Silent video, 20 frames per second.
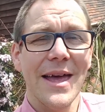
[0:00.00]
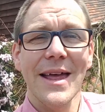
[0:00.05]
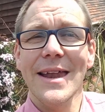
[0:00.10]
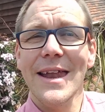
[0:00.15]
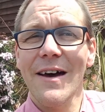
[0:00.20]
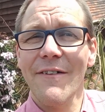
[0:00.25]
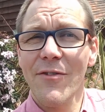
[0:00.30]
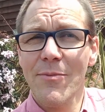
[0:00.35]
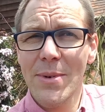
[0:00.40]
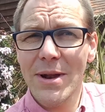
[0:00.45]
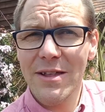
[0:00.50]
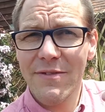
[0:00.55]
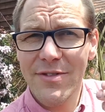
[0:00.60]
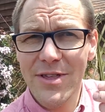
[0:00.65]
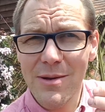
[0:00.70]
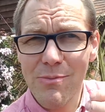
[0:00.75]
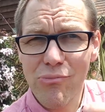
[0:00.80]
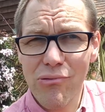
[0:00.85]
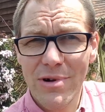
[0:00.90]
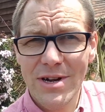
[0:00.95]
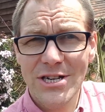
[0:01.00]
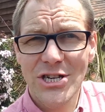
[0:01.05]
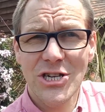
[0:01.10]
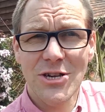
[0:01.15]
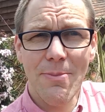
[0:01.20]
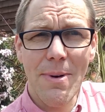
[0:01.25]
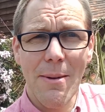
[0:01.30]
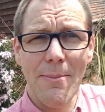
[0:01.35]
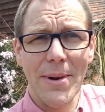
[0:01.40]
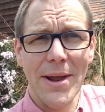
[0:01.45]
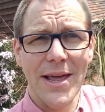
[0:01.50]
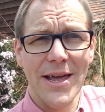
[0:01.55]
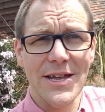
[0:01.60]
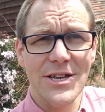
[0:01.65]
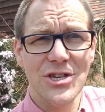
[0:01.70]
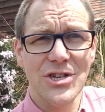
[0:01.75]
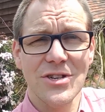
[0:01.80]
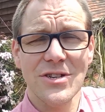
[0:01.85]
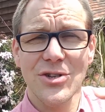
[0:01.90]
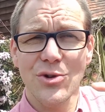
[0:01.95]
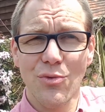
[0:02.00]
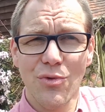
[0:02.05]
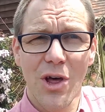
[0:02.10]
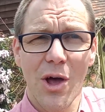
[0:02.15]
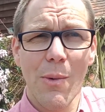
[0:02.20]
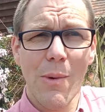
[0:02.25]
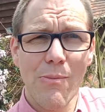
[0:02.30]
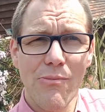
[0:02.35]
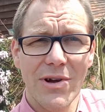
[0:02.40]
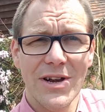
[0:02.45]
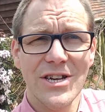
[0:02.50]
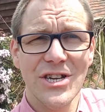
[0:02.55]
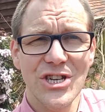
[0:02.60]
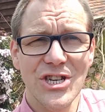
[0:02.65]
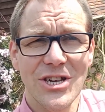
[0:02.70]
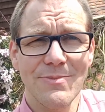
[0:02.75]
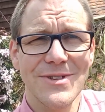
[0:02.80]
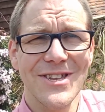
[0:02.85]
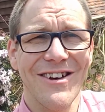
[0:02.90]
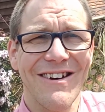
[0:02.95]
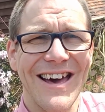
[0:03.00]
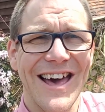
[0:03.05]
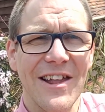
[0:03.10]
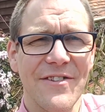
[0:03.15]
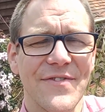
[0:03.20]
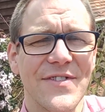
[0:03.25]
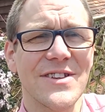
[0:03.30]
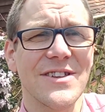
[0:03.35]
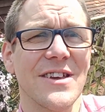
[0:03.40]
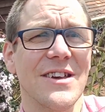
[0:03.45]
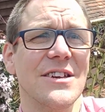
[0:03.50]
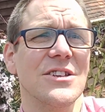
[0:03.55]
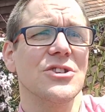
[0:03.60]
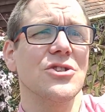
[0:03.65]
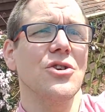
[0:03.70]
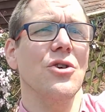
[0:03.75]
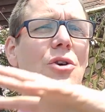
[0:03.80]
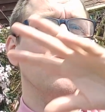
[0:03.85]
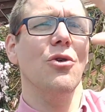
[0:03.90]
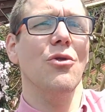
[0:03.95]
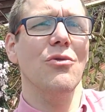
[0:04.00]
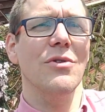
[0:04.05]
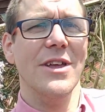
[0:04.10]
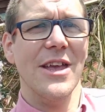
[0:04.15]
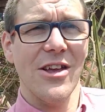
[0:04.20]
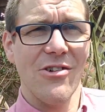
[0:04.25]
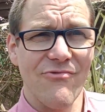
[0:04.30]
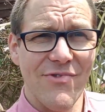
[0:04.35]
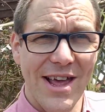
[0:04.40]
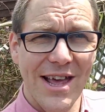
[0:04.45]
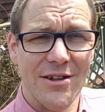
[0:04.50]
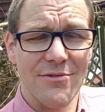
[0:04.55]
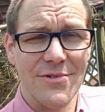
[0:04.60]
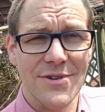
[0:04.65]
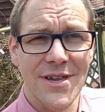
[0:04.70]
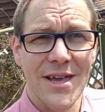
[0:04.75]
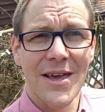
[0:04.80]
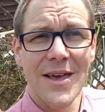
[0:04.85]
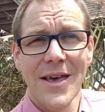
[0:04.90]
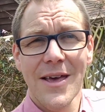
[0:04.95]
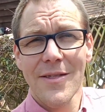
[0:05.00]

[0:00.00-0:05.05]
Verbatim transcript: Now, for many of the apprenticeship applications, although apprenticeships are advertised all year round,